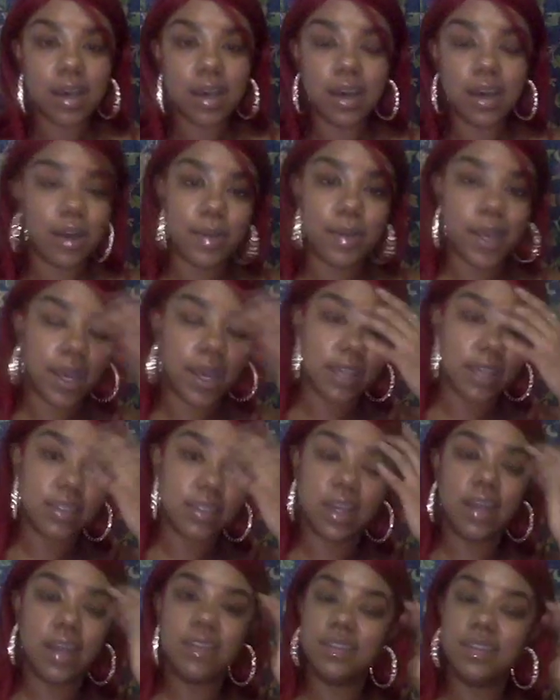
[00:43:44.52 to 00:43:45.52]
my gosh,
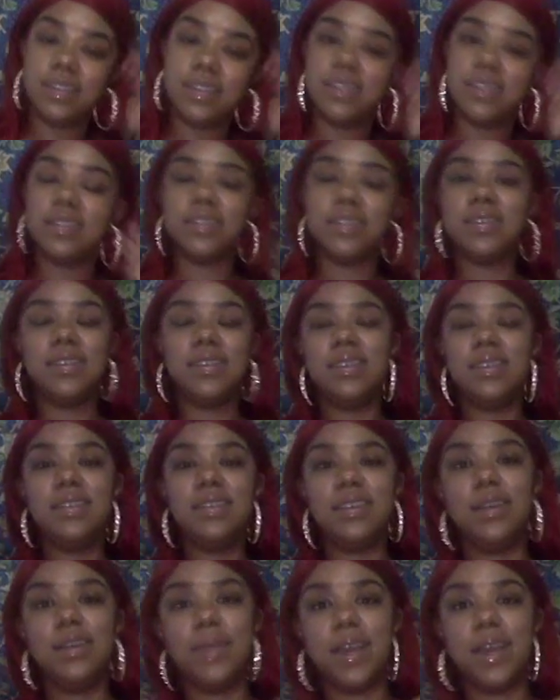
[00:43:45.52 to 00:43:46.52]
guys, just,
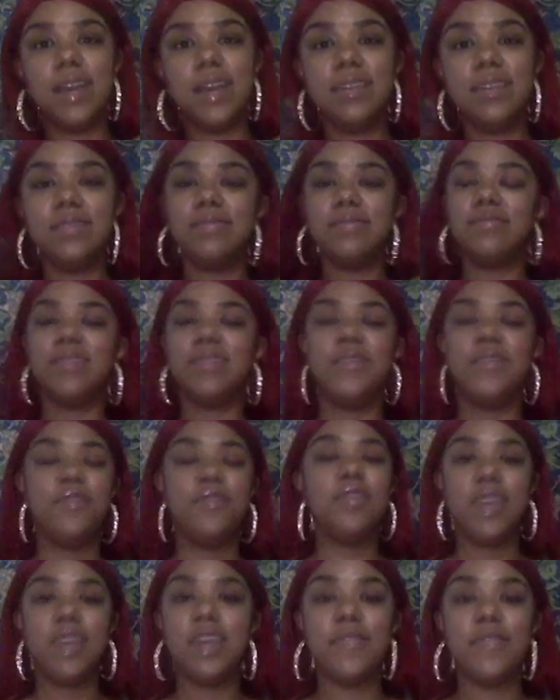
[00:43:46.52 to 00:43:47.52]
oh my God. If you're
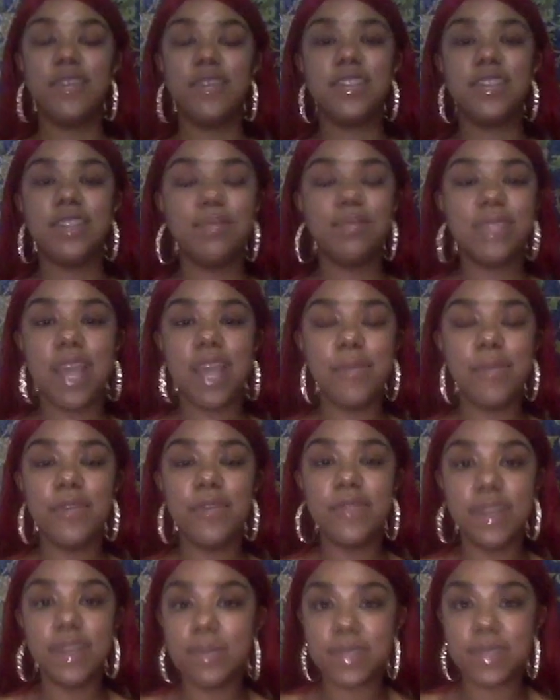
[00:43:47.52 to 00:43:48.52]
looking for some type of
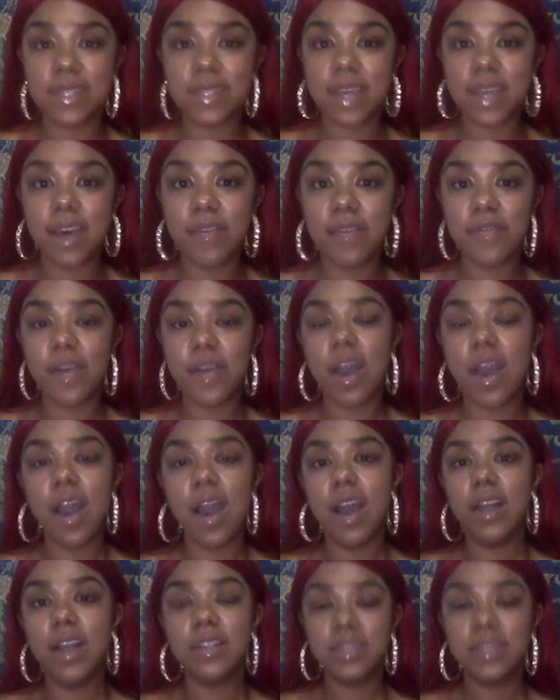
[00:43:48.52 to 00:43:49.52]
lip stuff,
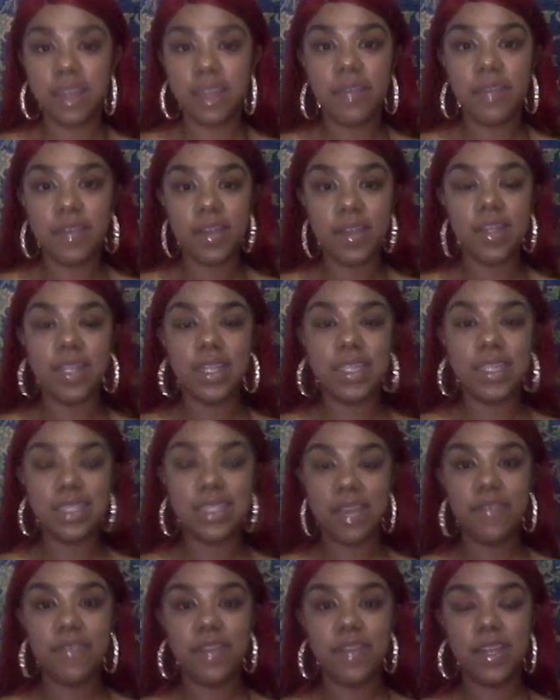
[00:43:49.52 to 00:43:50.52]
definitely,
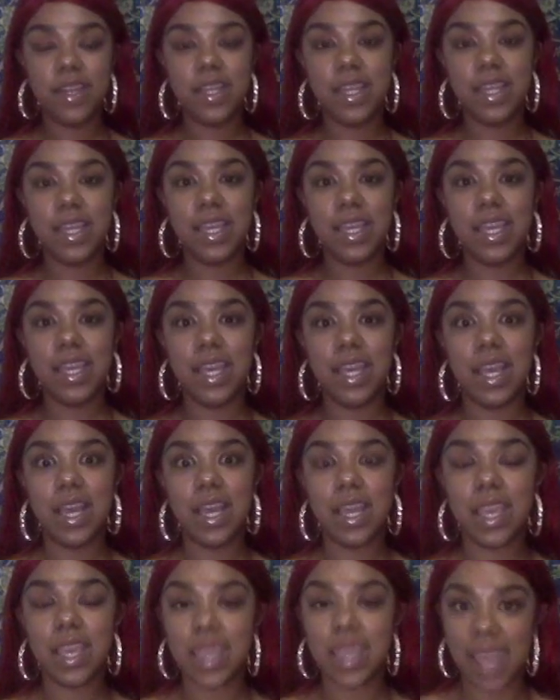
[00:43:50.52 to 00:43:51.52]
definitely
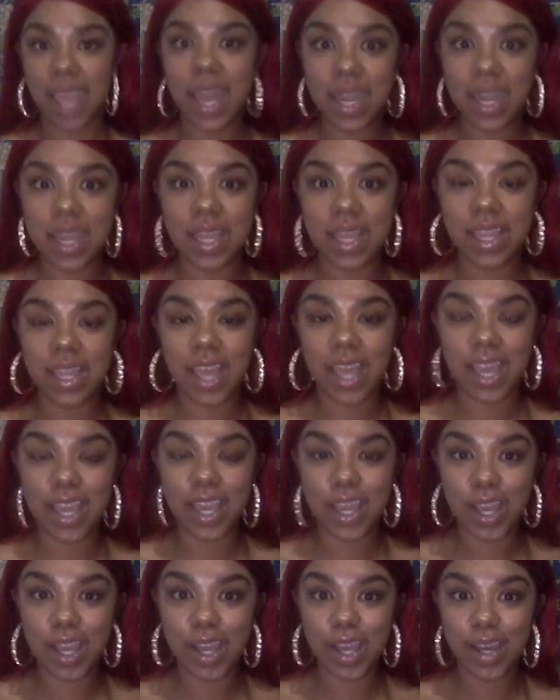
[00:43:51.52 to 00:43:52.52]
get it. Like,
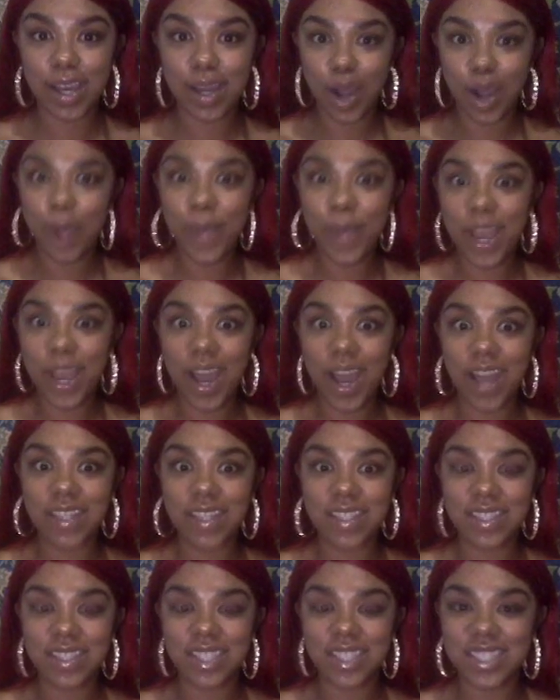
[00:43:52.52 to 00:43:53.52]
oh my gosh,
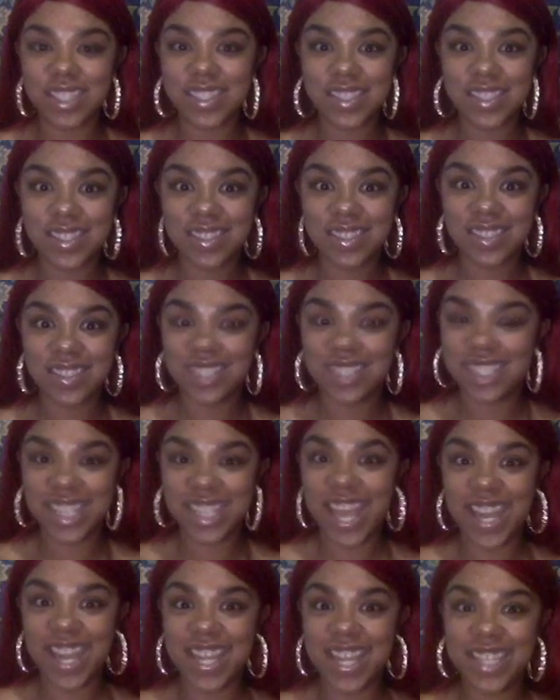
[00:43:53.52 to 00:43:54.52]
just, just
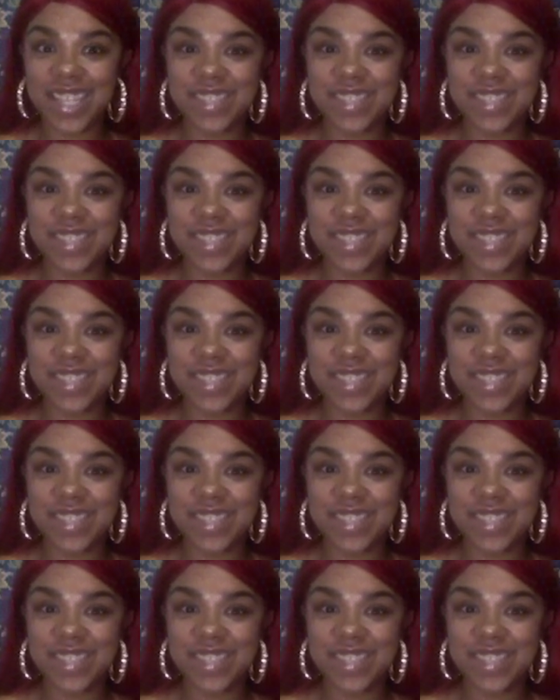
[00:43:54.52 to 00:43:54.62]
get it.